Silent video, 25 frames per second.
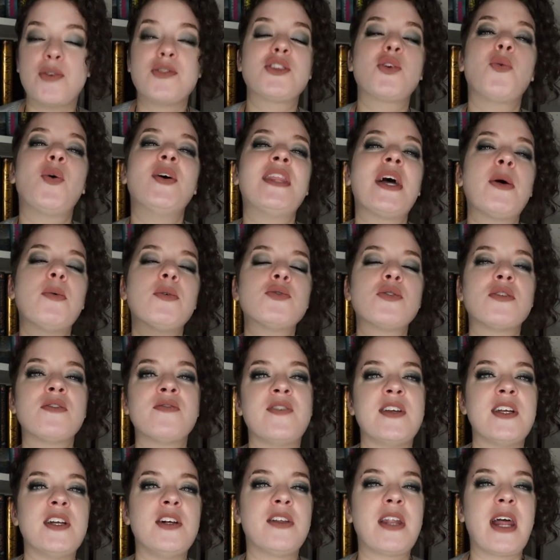So when that was
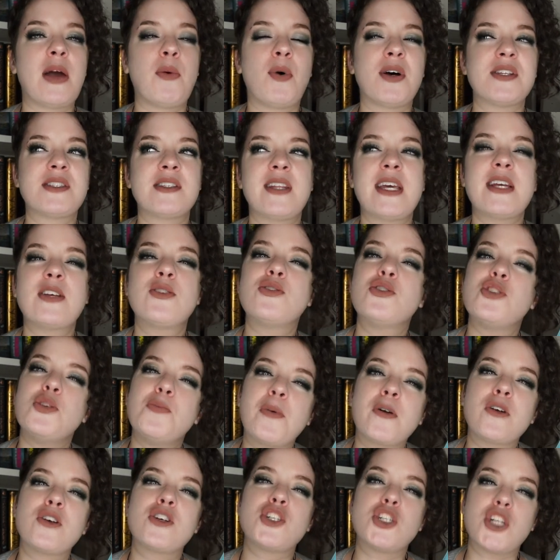revealed, I wasn't like
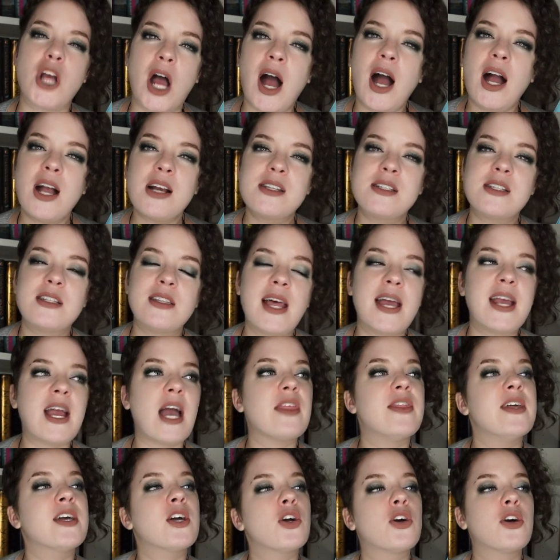super shocked. Like,
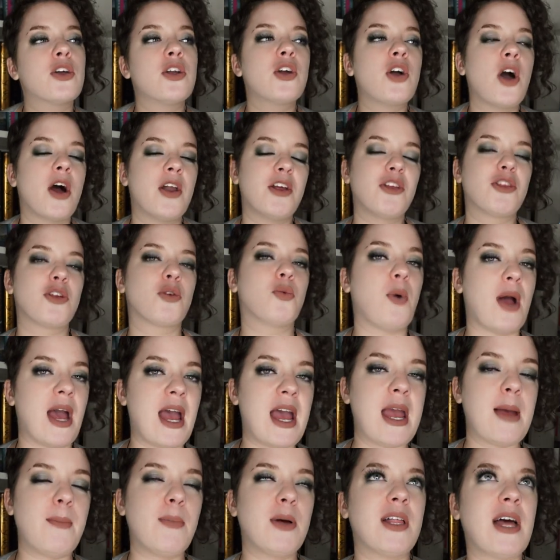I think it could have gone either
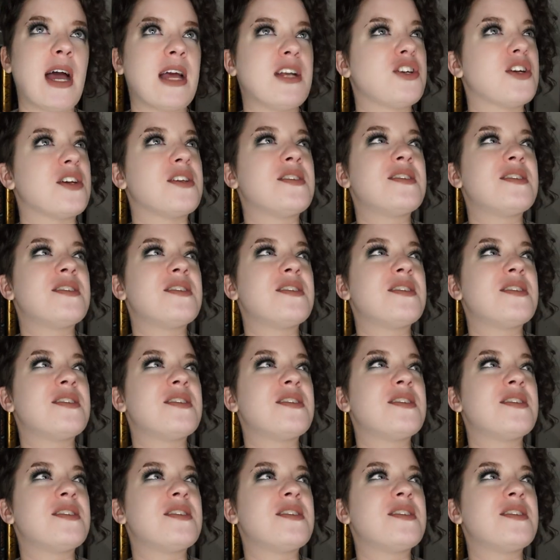way, but I